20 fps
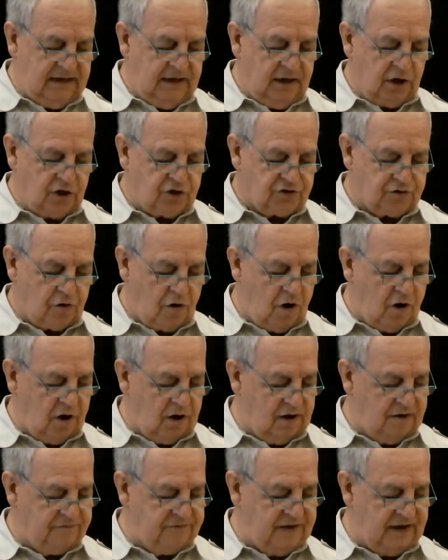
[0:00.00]
strong
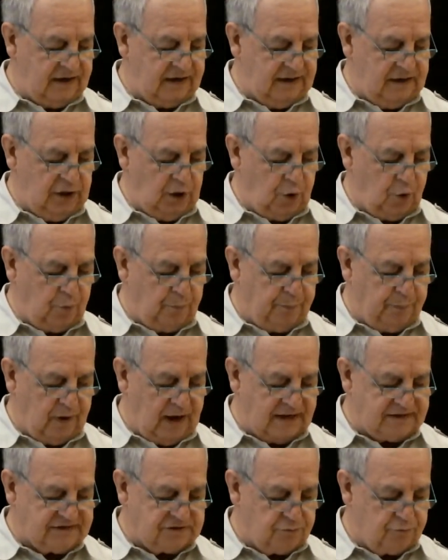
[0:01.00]
enough that can give your
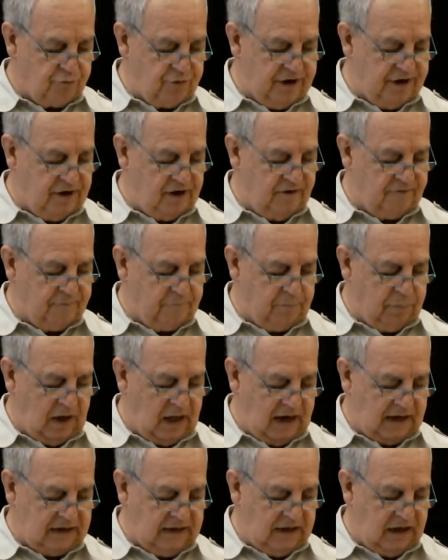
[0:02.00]
prots rid of
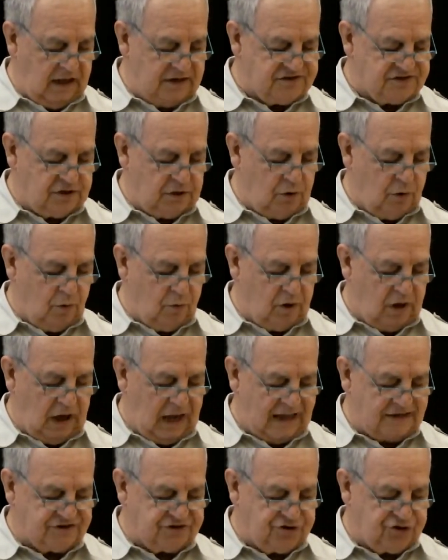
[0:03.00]
Bloknatsio
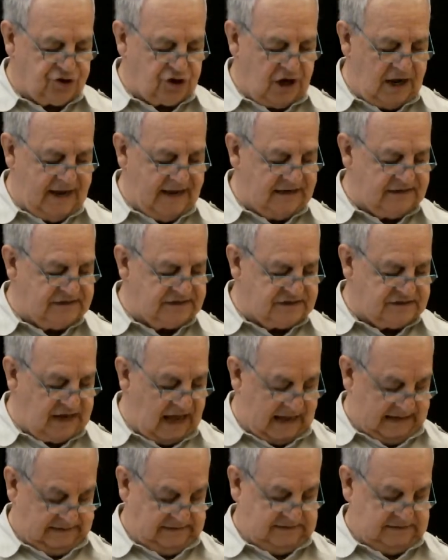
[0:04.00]
Glot's giant
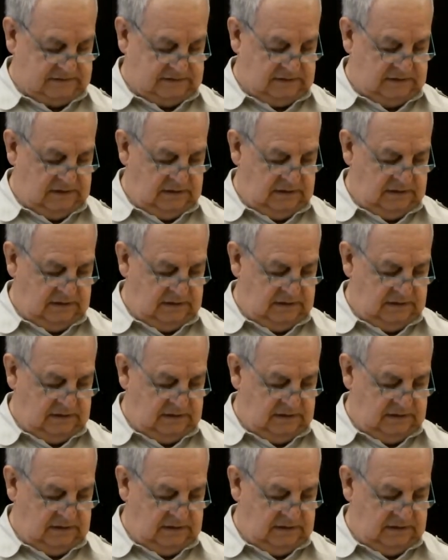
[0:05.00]
Zats.